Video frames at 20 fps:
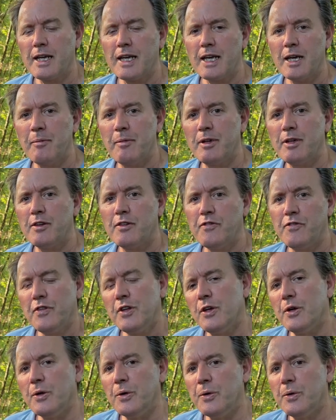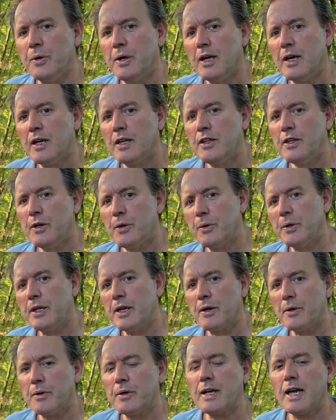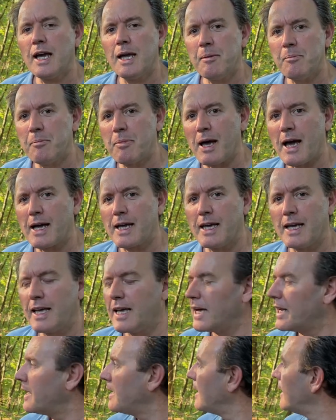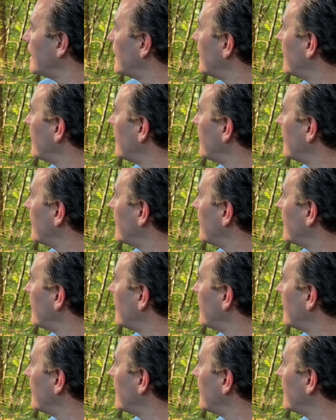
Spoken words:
I came into view, the audio came back again.